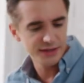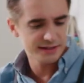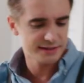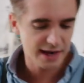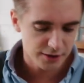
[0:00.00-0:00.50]

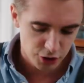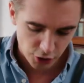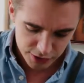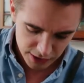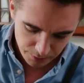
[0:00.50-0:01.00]
this down
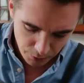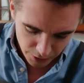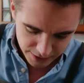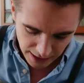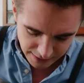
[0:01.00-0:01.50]
just to the
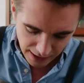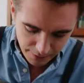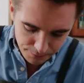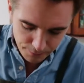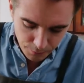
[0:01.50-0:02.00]
point that
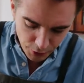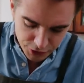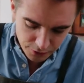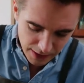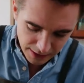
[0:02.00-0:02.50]
that
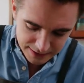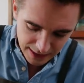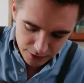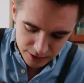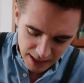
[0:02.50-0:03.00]
butter melts
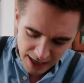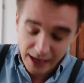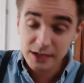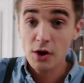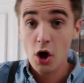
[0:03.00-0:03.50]
out.
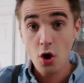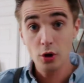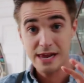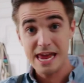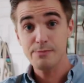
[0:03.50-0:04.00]
And I have a
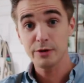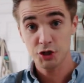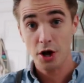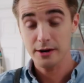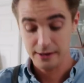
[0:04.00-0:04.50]
whole heap of
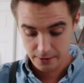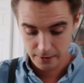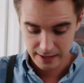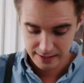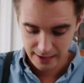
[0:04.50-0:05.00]
chocolate
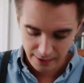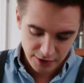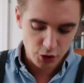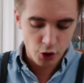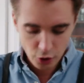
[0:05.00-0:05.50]
going in here. And
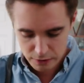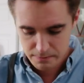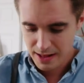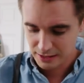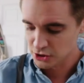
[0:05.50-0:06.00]
you could
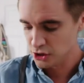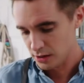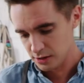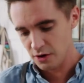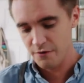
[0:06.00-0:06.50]
melt the
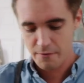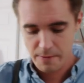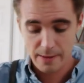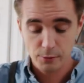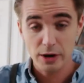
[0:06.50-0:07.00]
chocolate over a
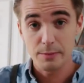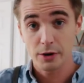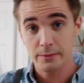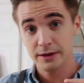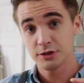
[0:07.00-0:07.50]
bain-marie, but
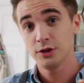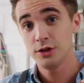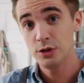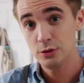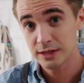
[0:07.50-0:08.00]
I'm actually going
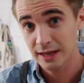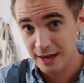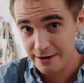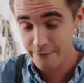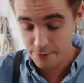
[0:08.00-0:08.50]
to use the
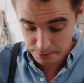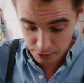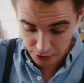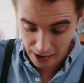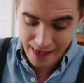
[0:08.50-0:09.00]
heat from the
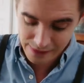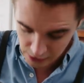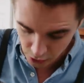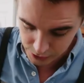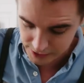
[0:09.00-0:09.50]
butter and the
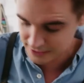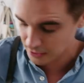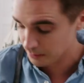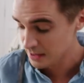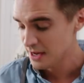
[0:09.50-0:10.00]
golden
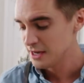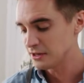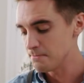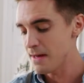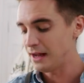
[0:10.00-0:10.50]
syrup
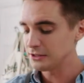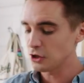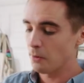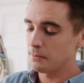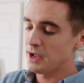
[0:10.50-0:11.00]
to melt
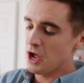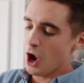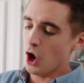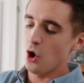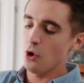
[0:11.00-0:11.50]
up
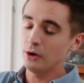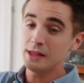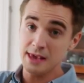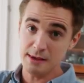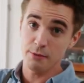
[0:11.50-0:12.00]
a whole
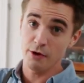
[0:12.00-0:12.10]
heap